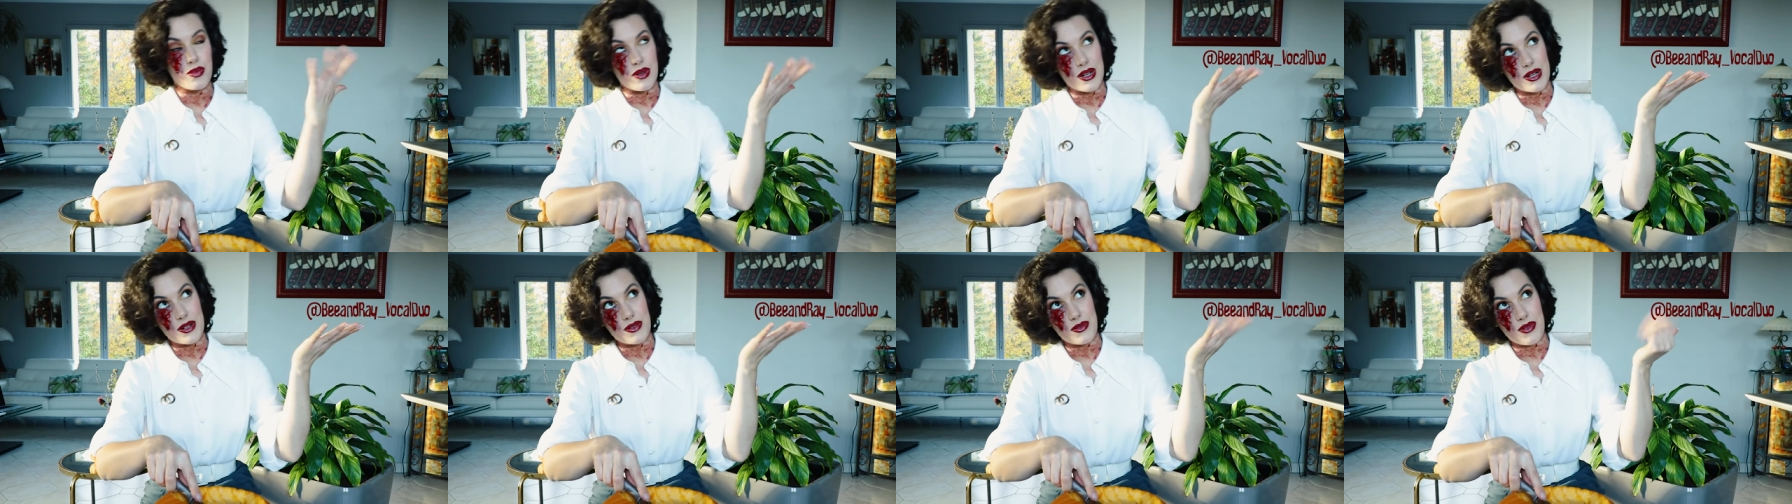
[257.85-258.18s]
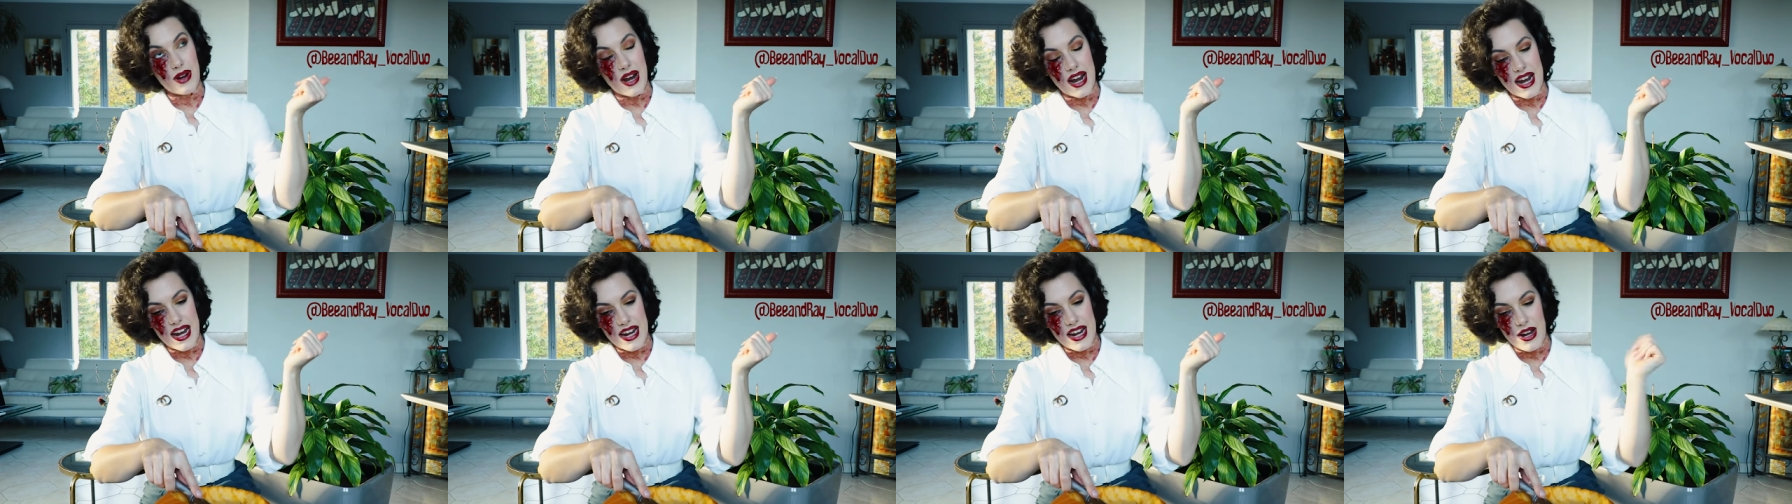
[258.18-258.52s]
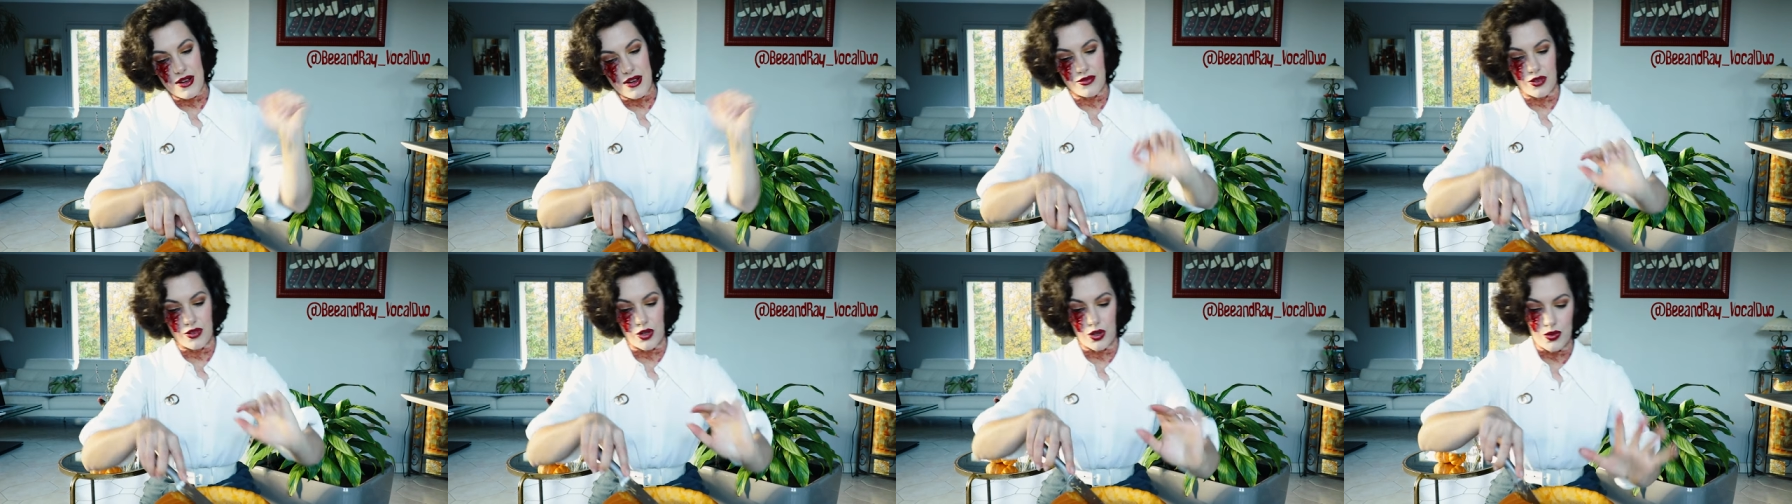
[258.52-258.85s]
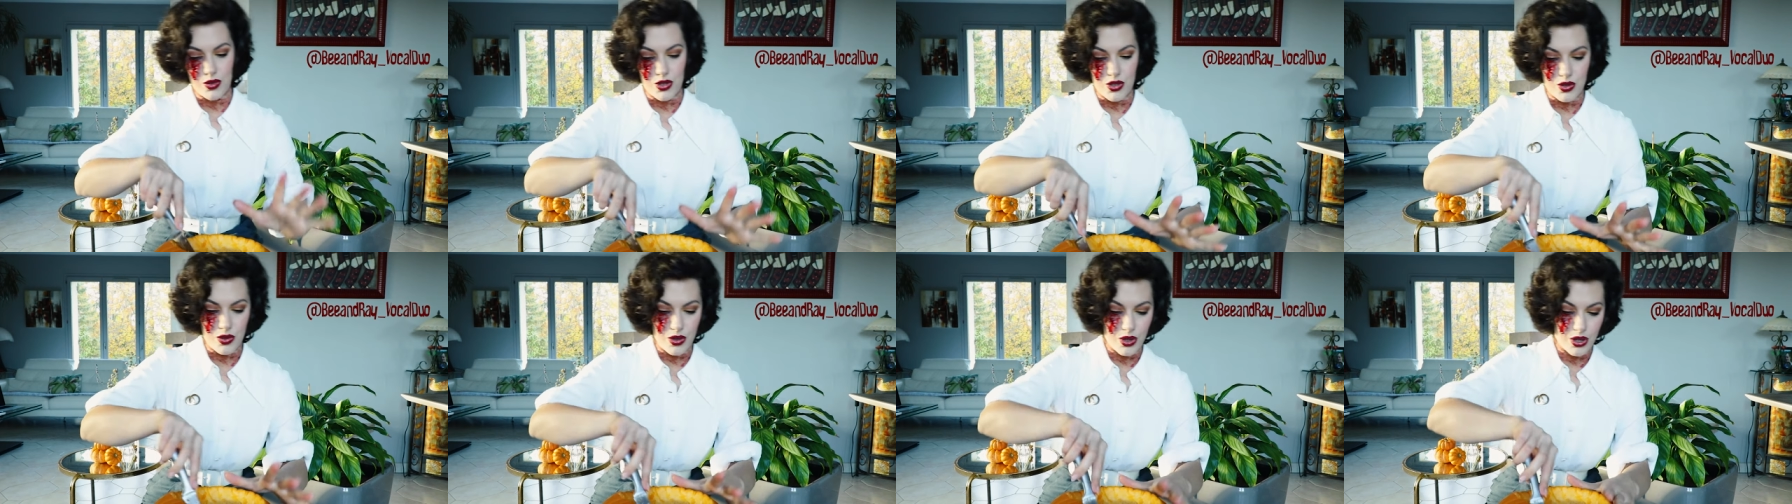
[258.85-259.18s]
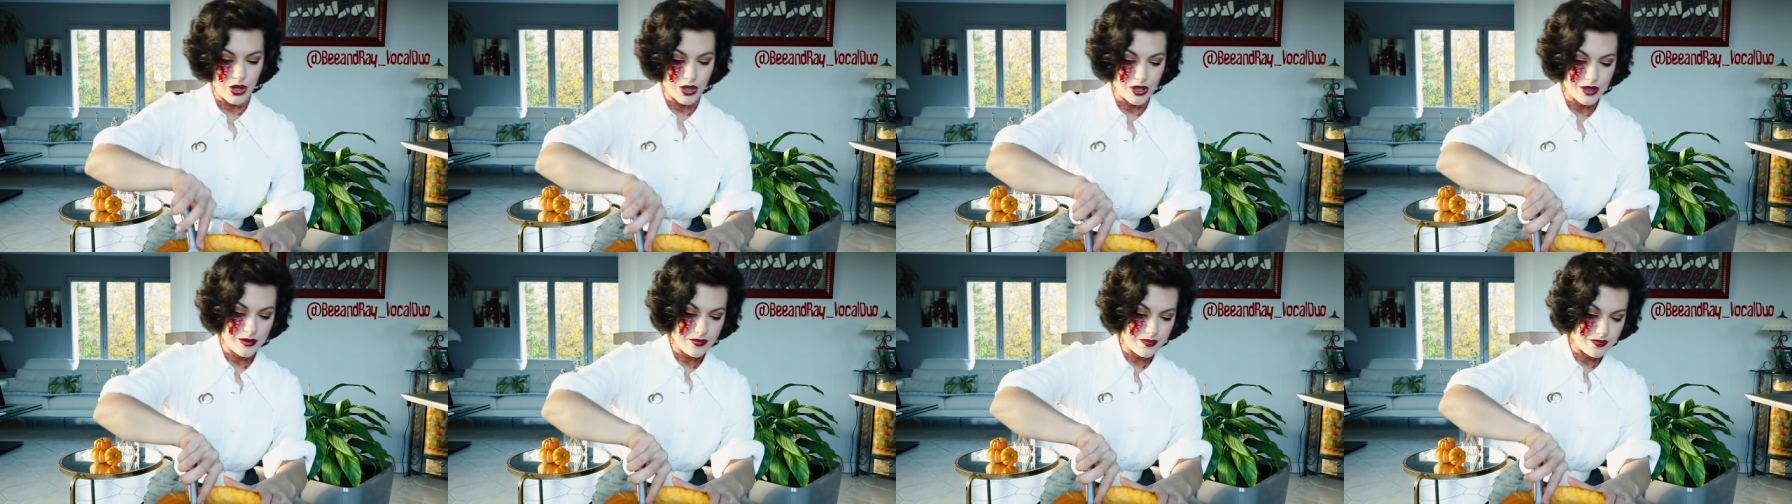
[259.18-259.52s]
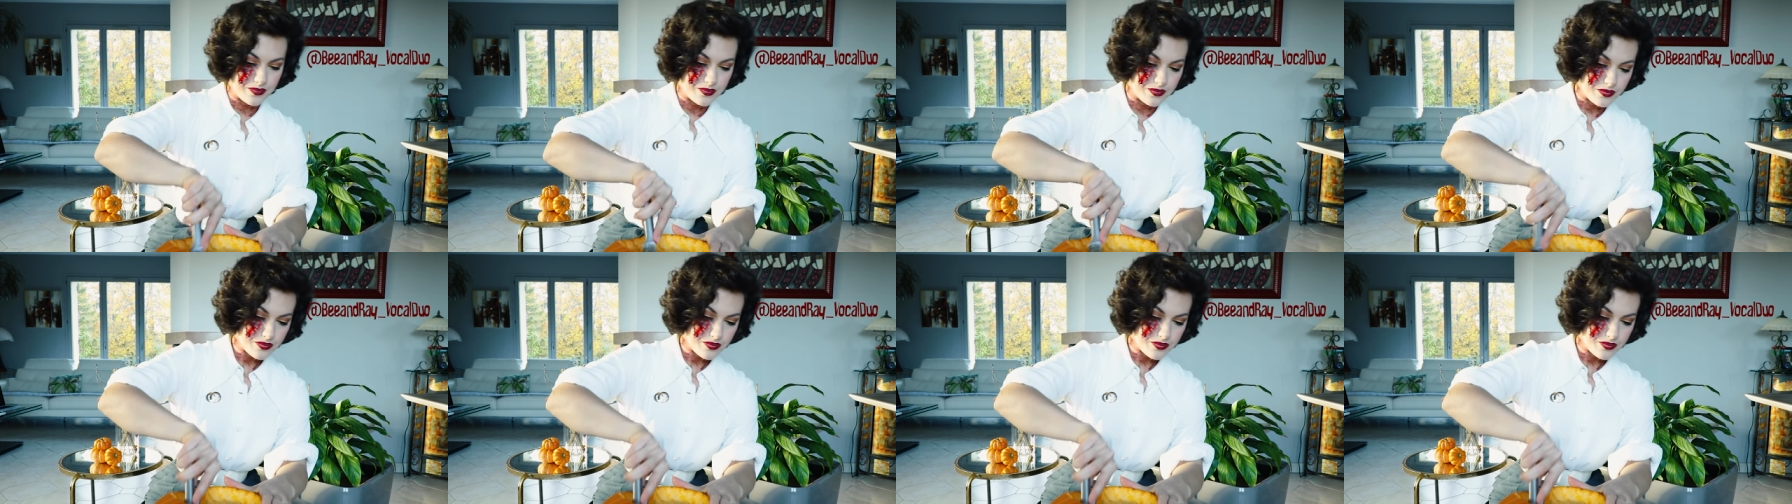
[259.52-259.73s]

B and Ray, vocal duo.